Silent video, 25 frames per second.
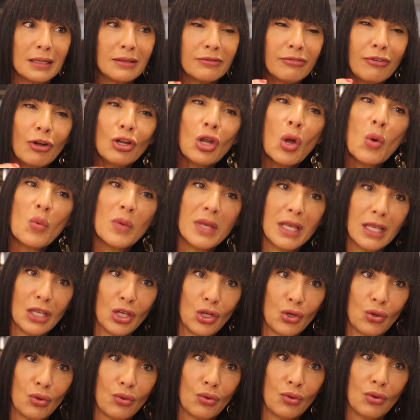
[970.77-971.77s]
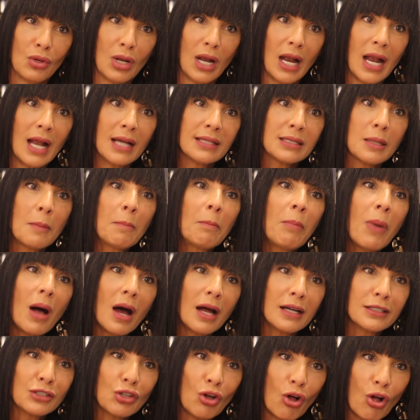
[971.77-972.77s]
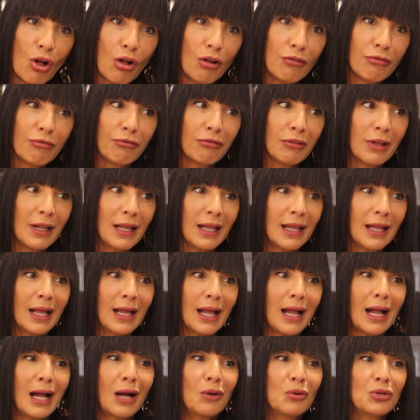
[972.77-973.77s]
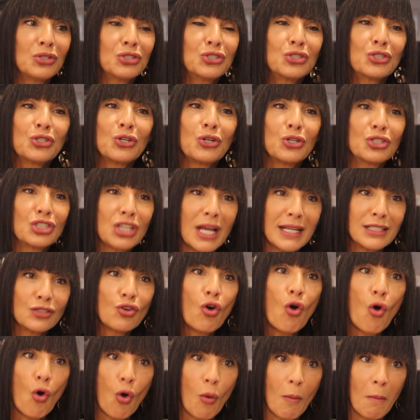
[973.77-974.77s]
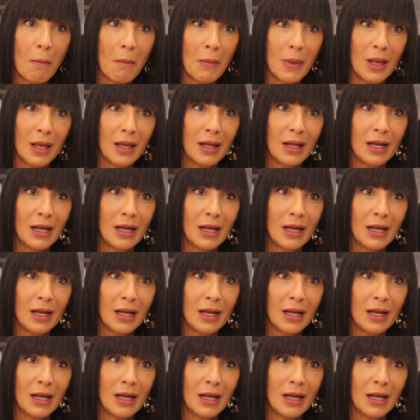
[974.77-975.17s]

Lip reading: following you as a part of our church at home.